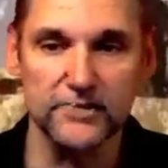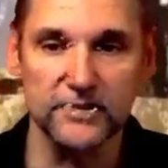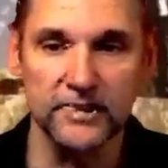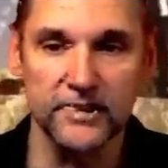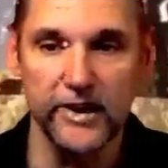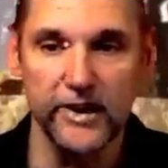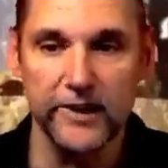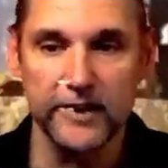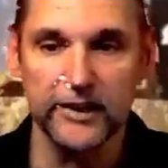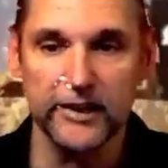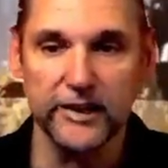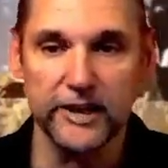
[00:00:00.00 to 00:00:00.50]

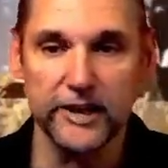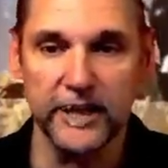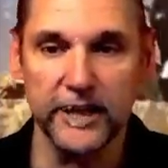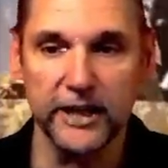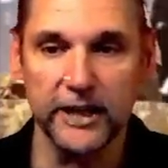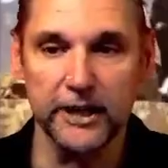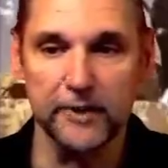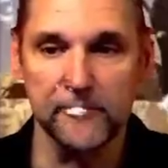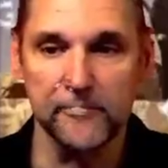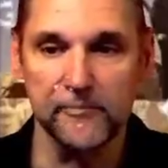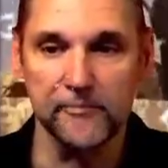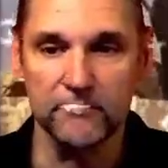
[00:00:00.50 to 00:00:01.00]
Um,
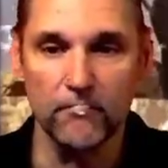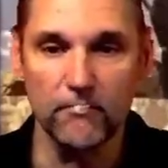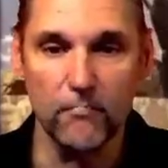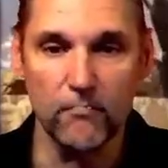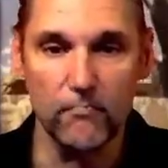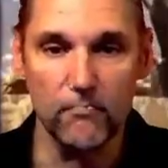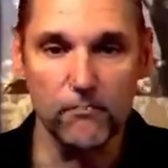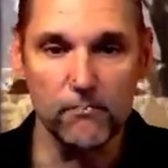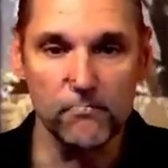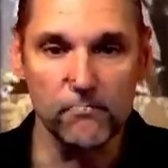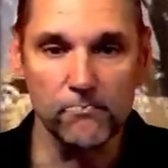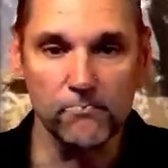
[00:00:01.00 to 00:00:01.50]

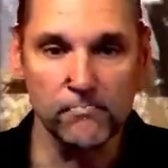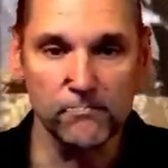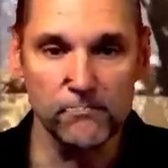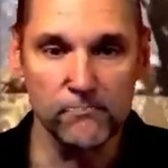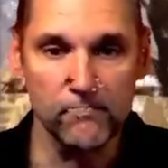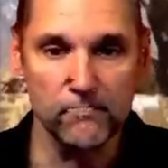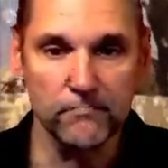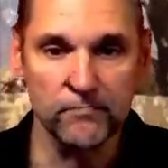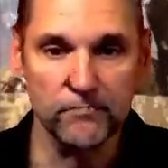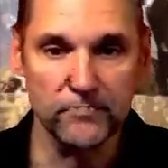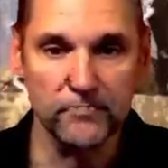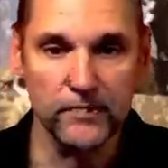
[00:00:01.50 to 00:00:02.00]

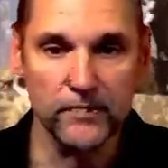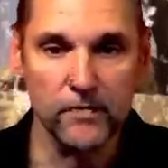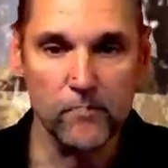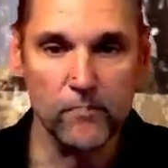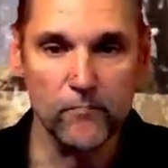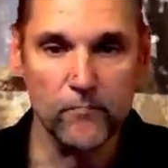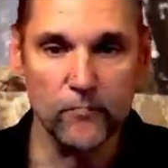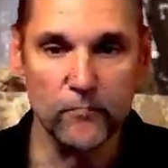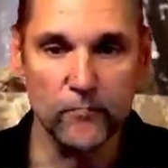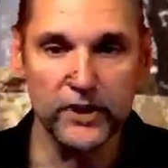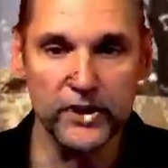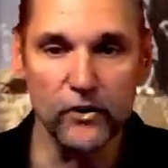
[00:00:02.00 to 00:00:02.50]
we note
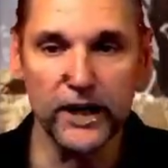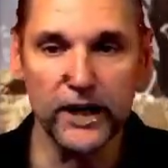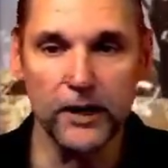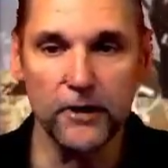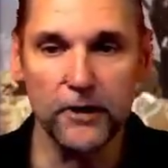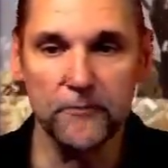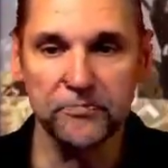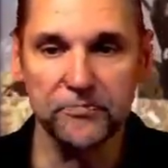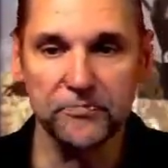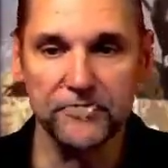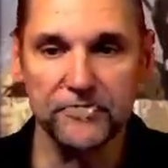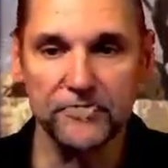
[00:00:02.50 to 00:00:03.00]
how
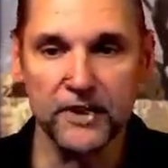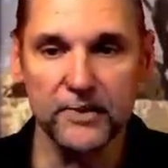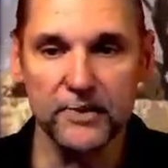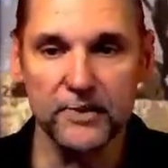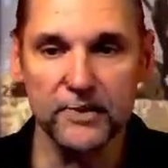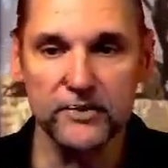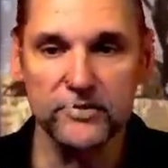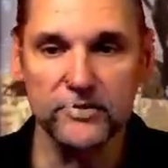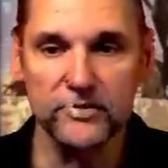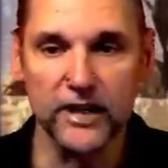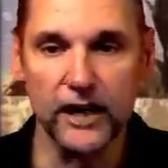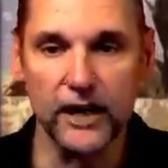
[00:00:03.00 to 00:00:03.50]

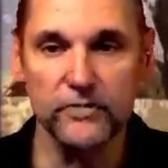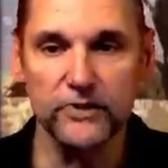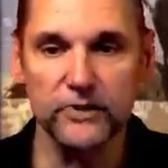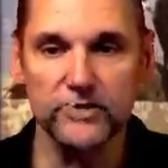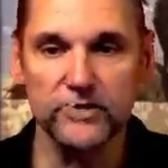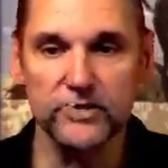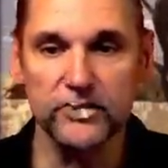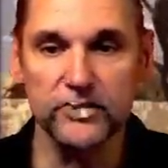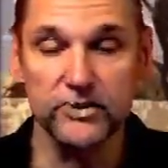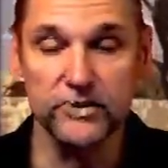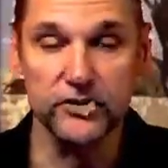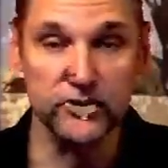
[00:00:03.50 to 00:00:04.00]
Cyrus
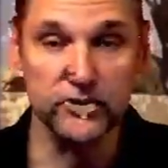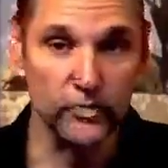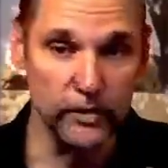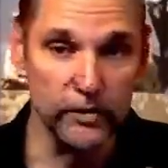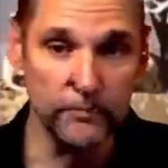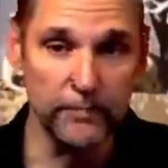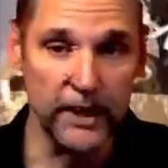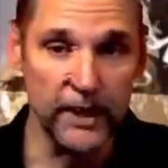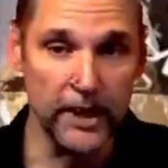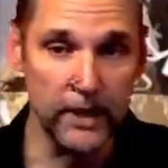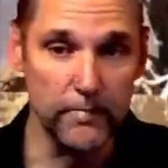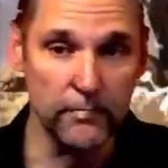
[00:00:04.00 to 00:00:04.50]
destroyed
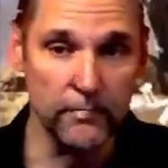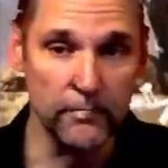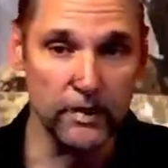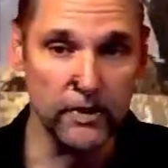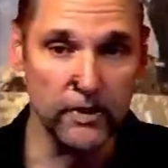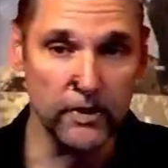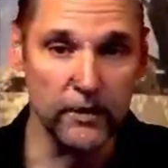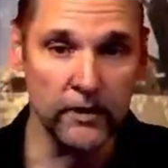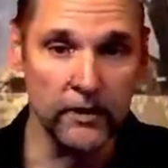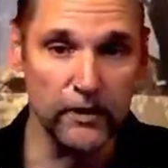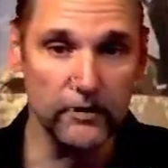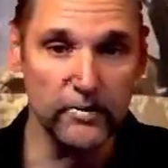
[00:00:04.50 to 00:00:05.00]
Babylon,
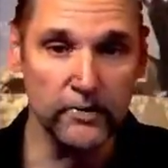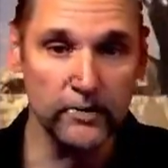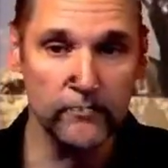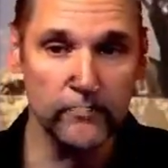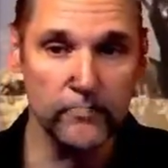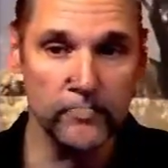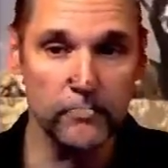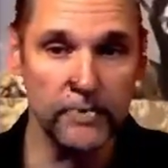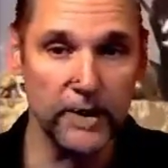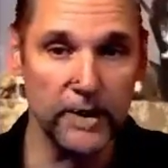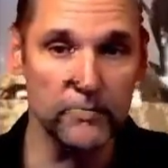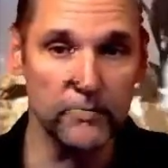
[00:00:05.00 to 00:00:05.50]
the
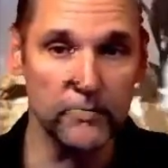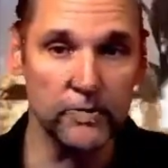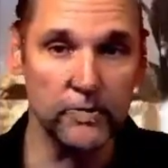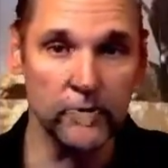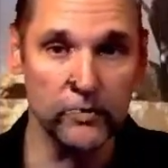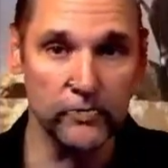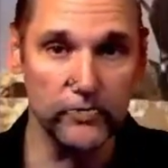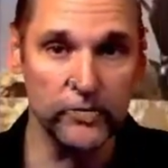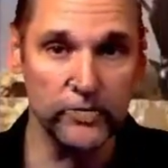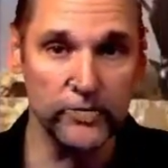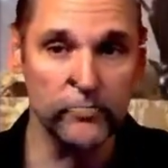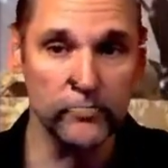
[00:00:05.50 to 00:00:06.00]
Babylonian
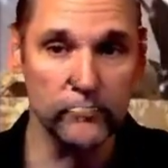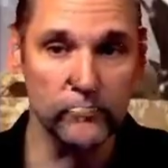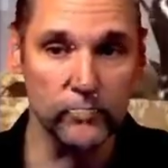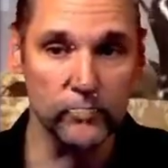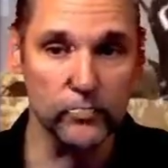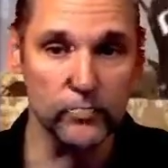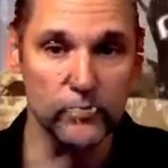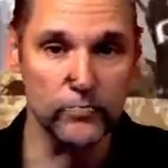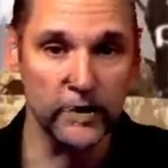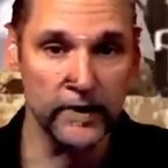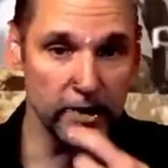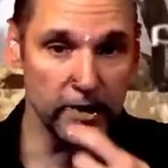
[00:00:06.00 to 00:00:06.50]
rule, right,
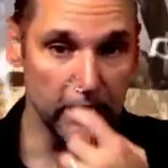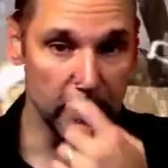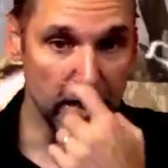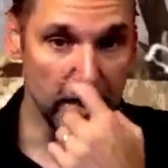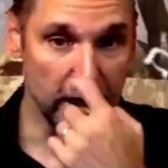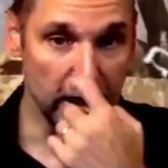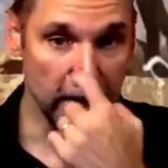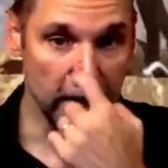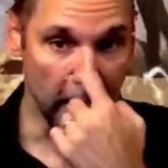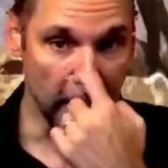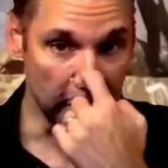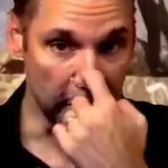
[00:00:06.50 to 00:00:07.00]
and
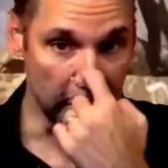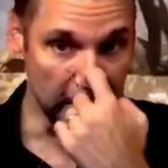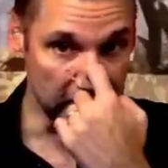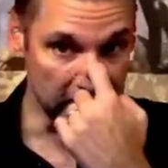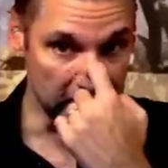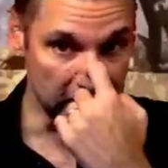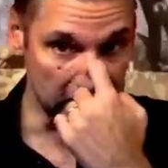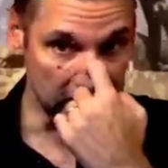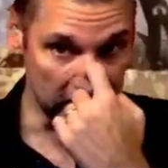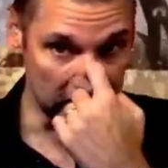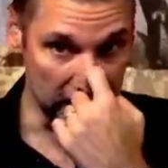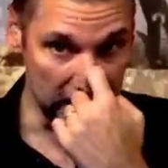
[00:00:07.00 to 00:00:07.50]
then allowed
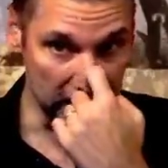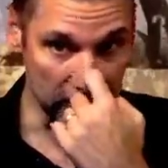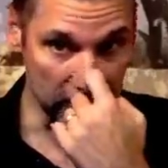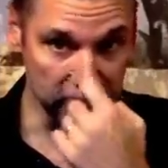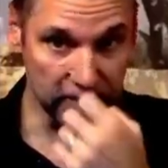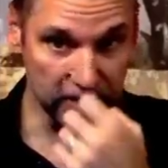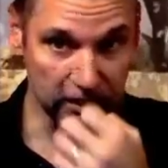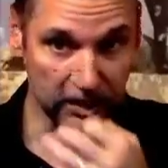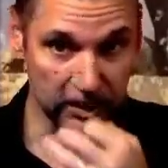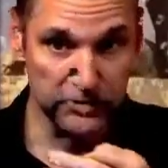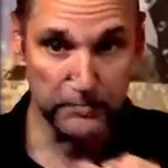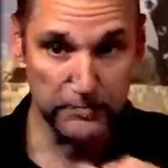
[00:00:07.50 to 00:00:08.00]
God's
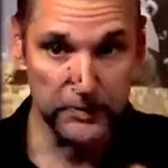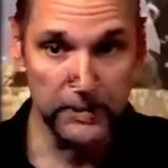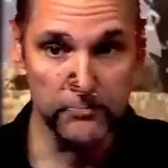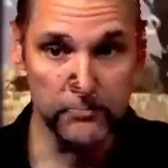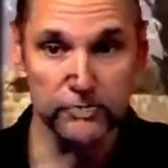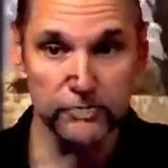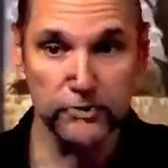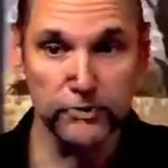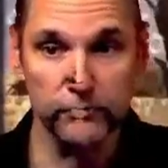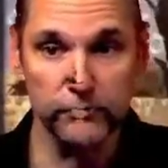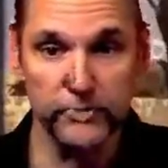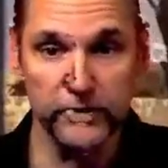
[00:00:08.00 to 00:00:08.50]
people to
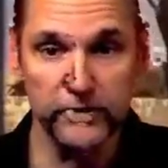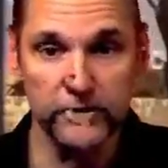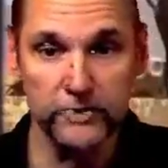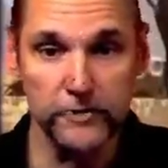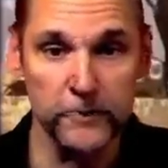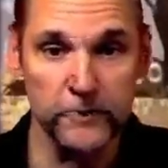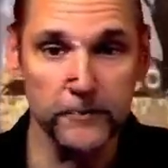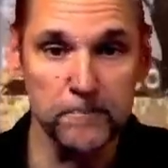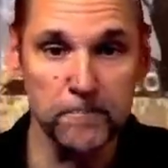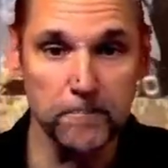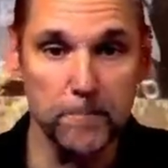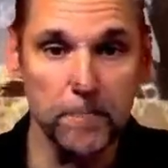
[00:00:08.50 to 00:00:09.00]
return
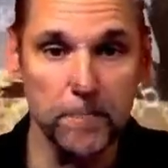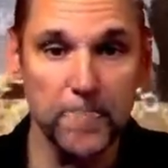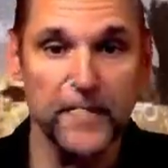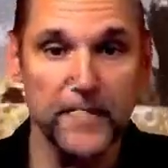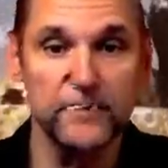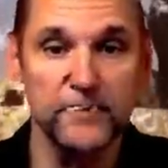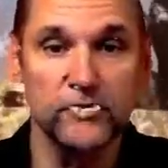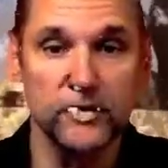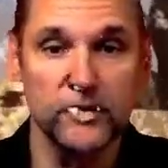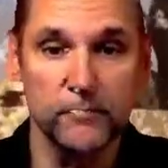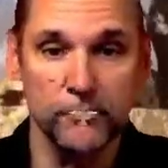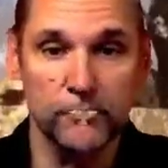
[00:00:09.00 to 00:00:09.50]
to the
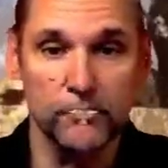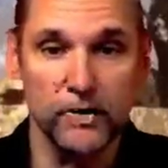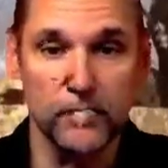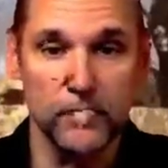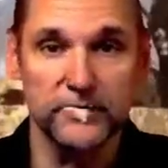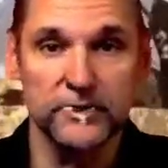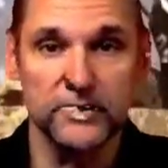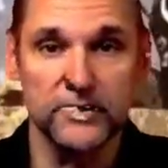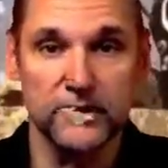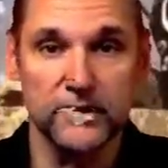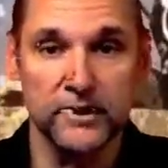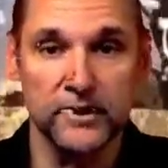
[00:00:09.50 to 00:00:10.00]
promised land.